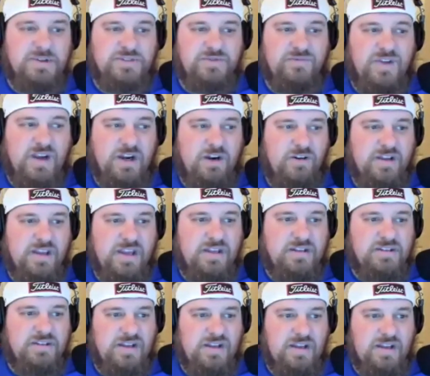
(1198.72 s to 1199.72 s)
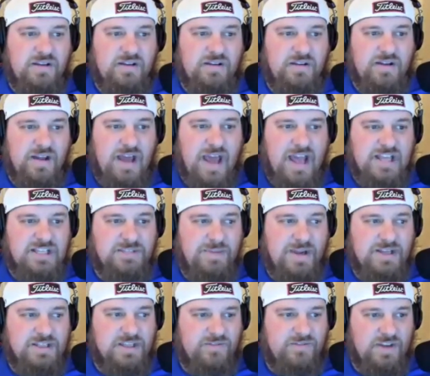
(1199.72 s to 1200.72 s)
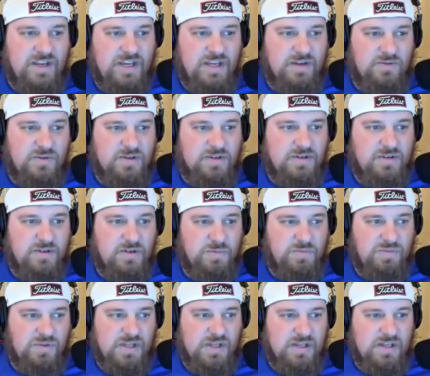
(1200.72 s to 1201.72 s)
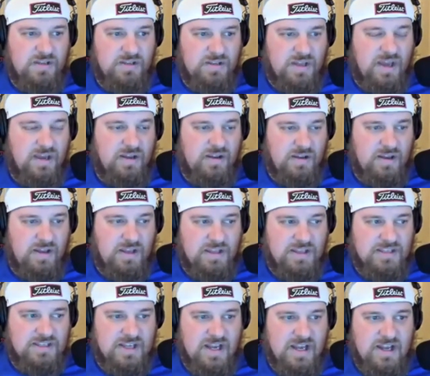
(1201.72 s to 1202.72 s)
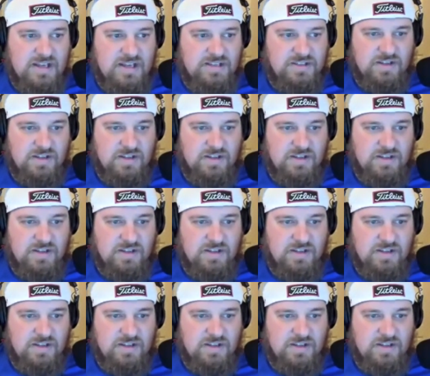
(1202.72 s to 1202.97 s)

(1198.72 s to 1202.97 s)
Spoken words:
variant aspect of anyone who play like any of these guys, their